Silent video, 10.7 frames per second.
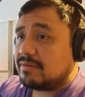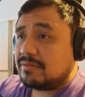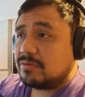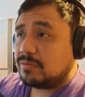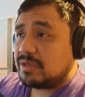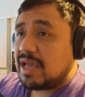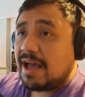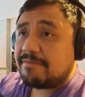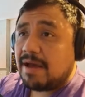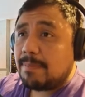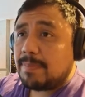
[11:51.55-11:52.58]
We have
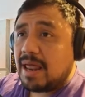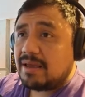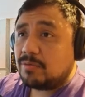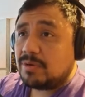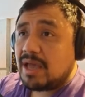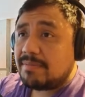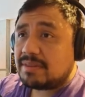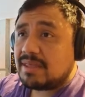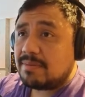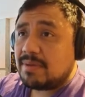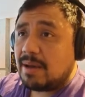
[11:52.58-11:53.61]

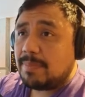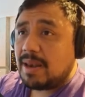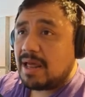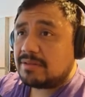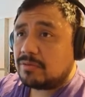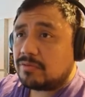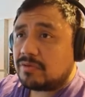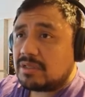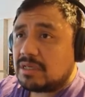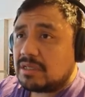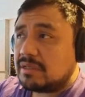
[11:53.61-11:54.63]
them applied
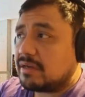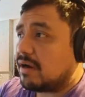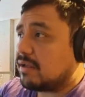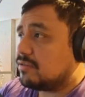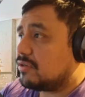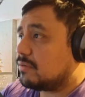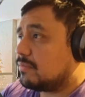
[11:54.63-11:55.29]
already in the character.